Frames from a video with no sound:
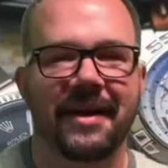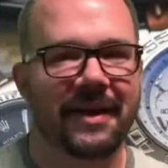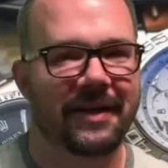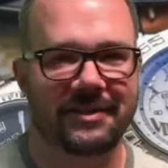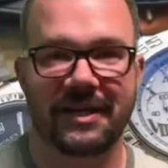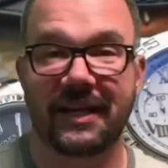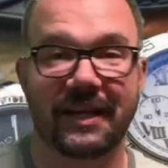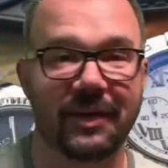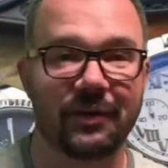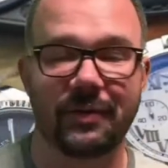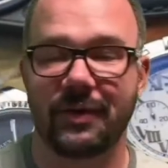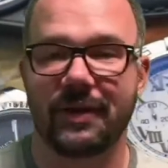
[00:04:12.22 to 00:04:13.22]
Check it
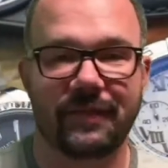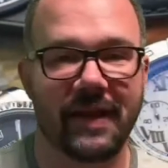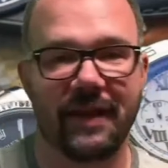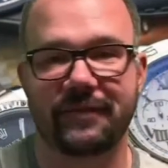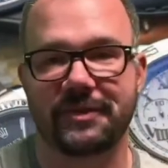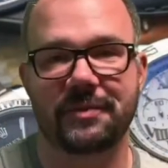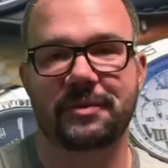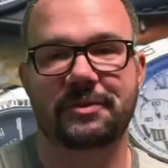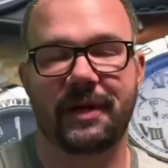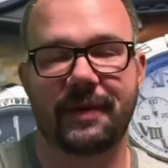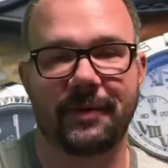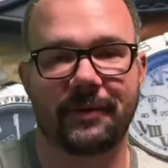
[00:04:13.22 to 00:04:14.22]
out. If you haven't
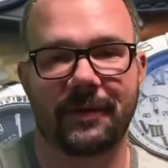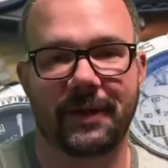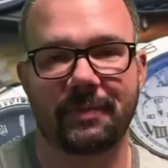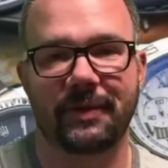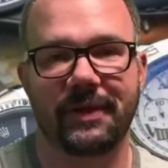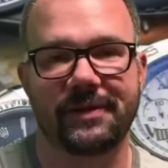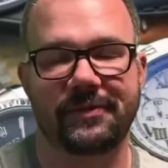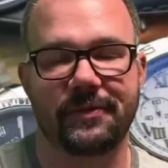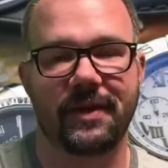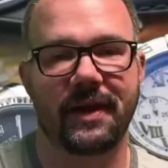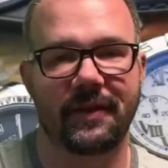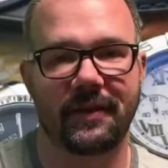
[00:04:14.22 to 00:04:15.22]
subscribed already, please do
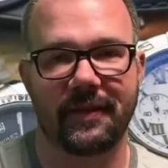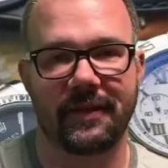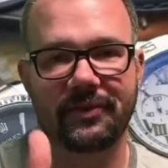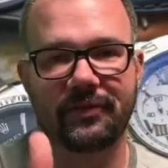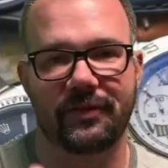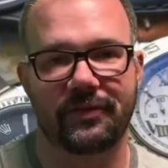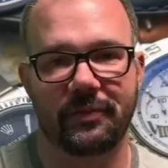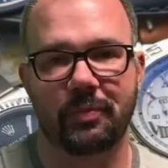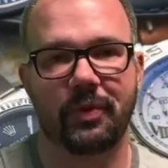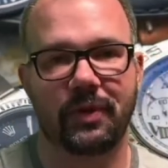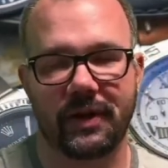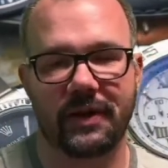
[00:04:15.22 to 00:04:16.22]
that. And thanks for
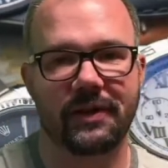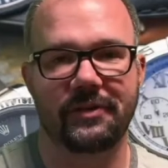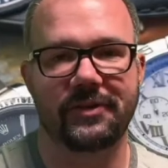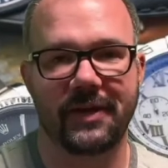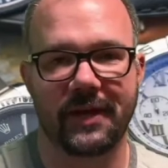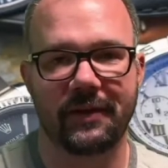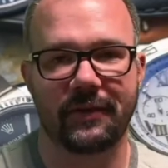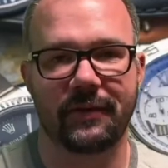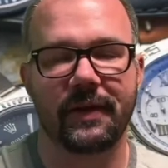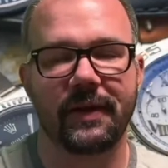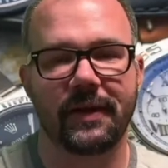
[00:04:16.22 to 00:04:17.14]
supporting the channel.